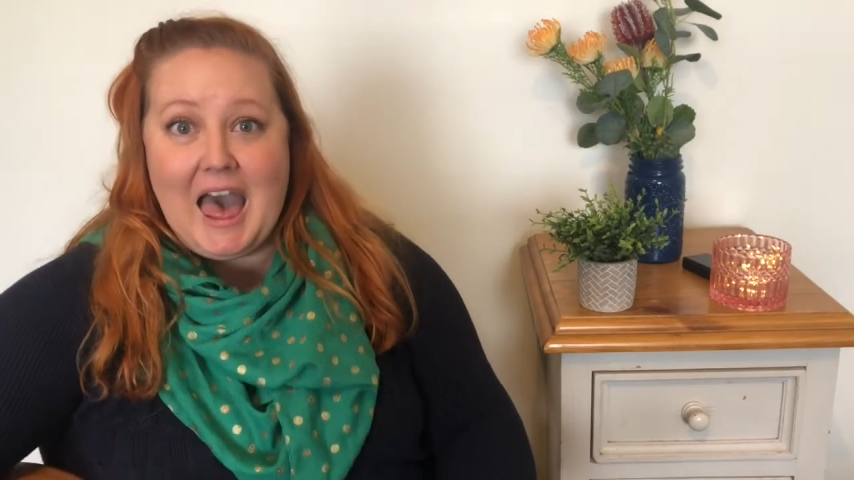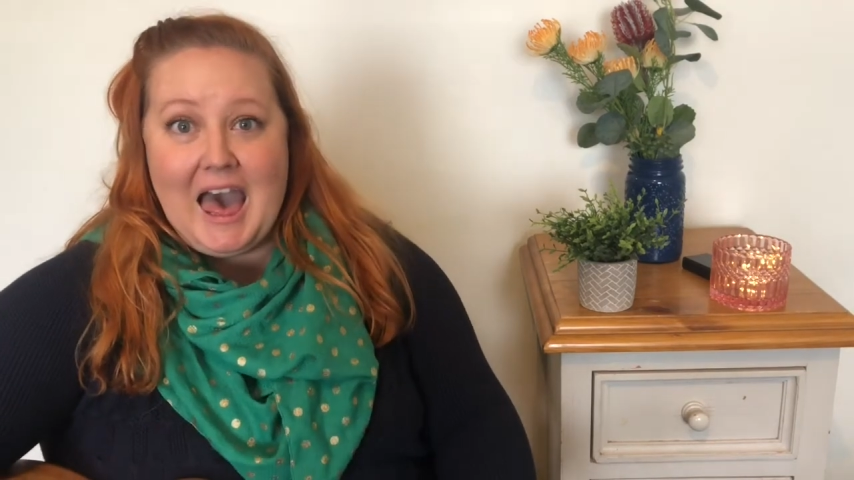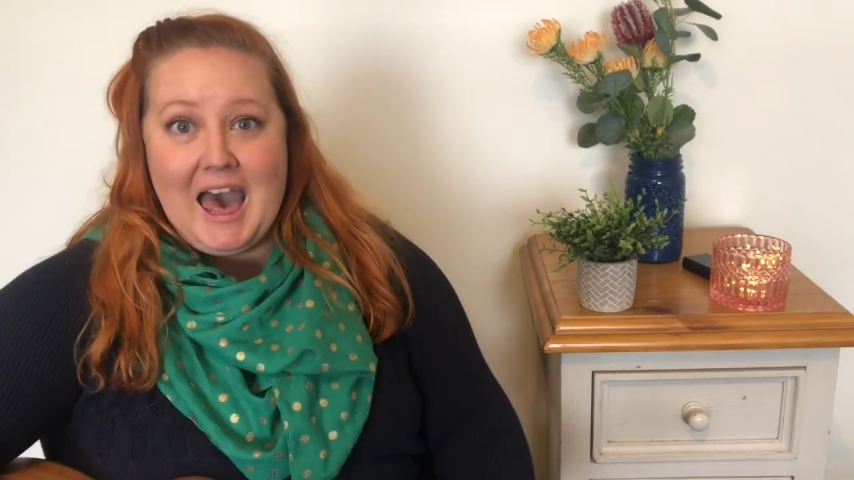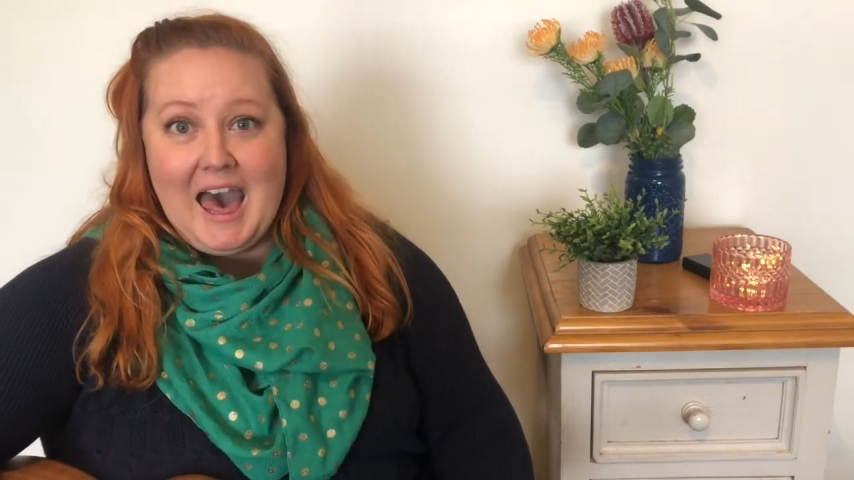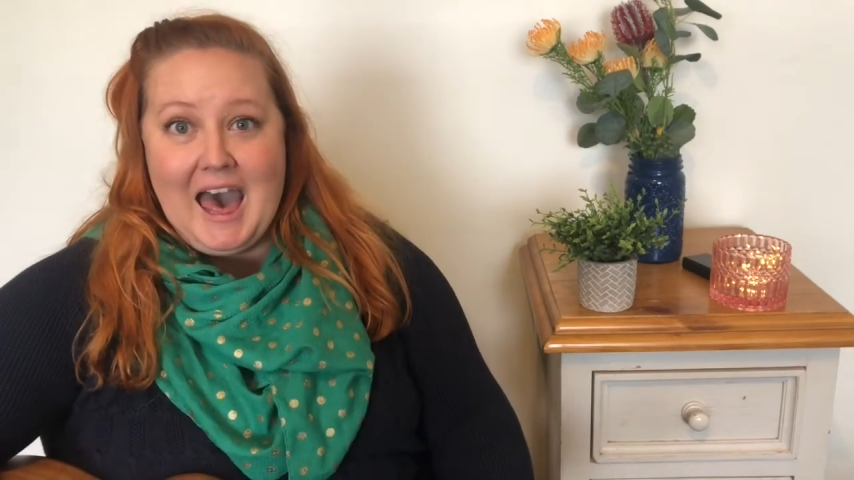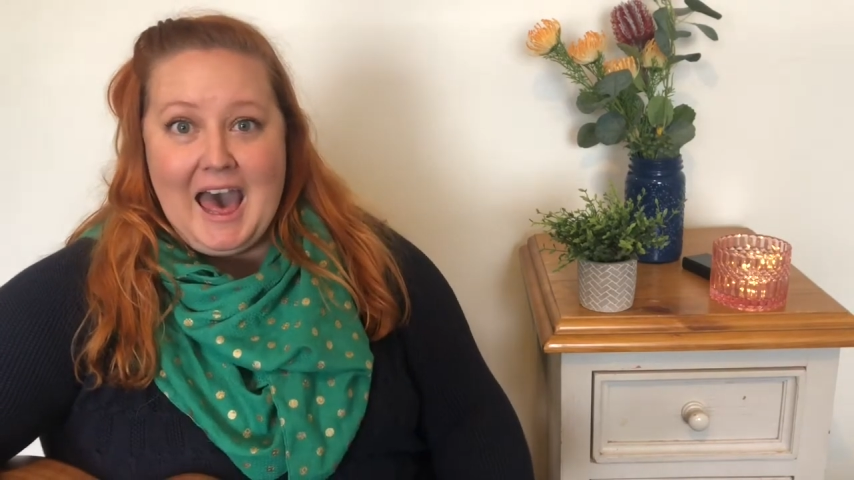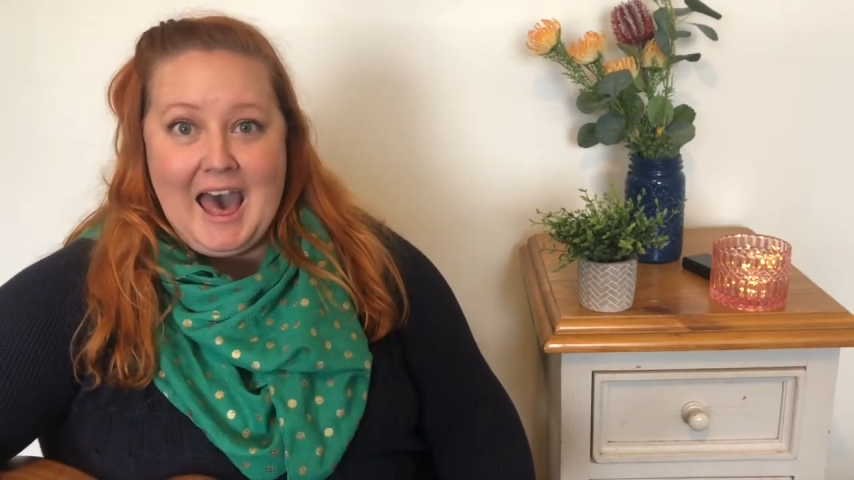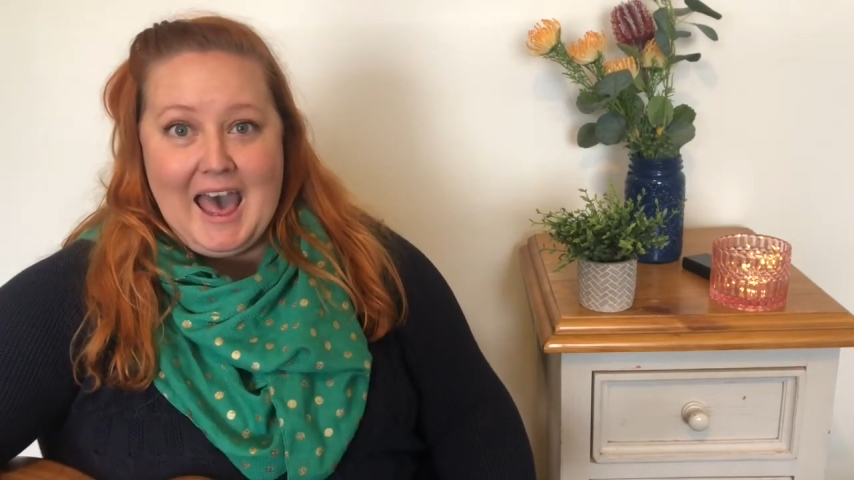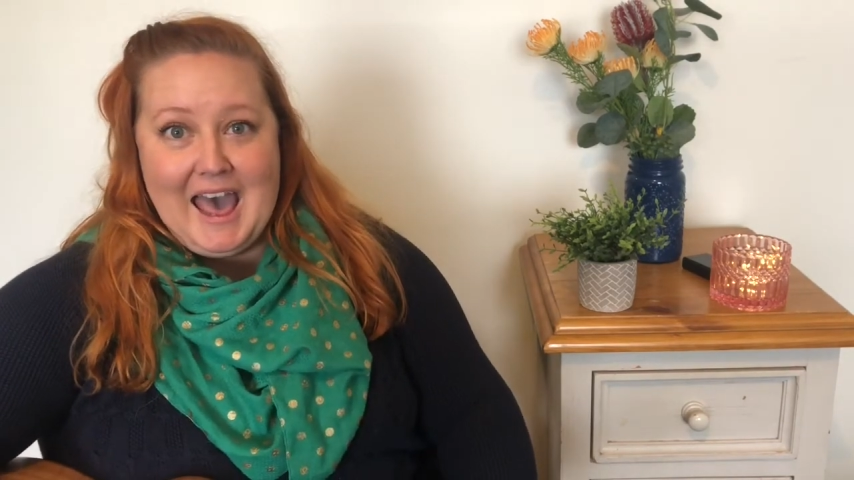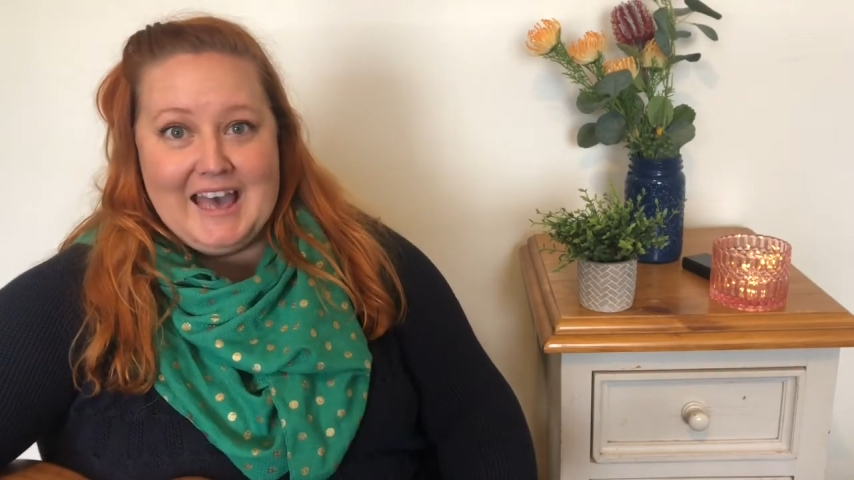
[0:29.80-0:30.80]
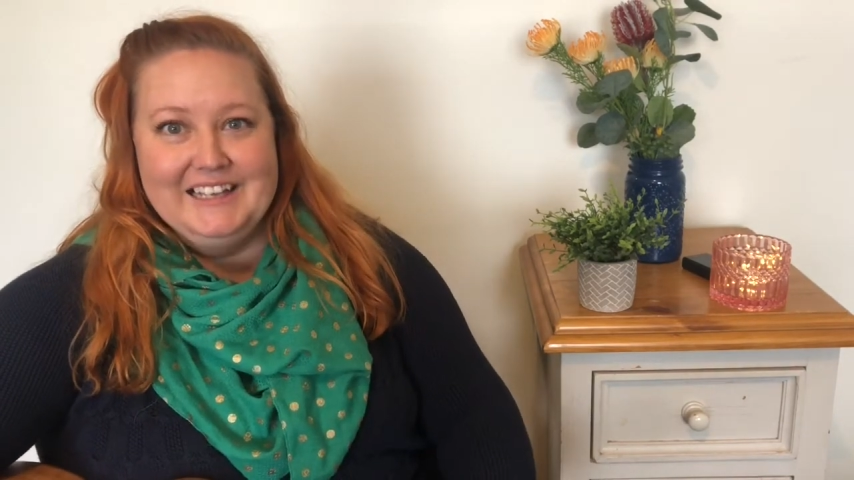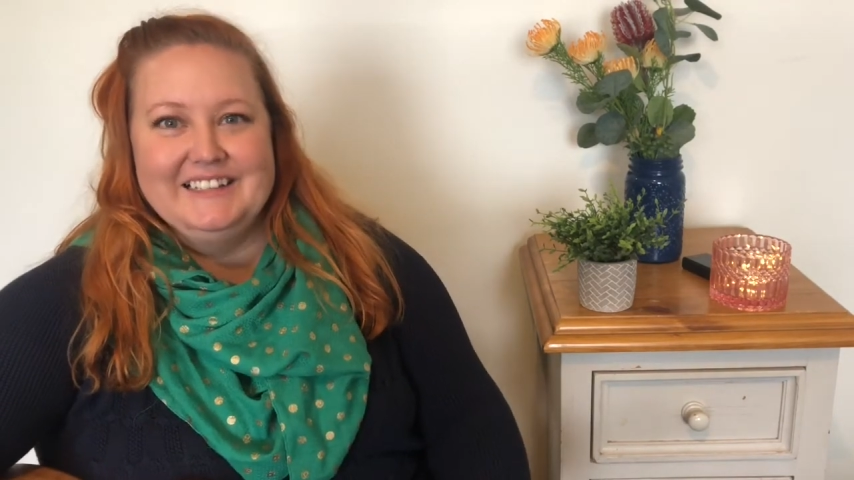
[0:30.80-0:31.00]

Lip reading: Ah!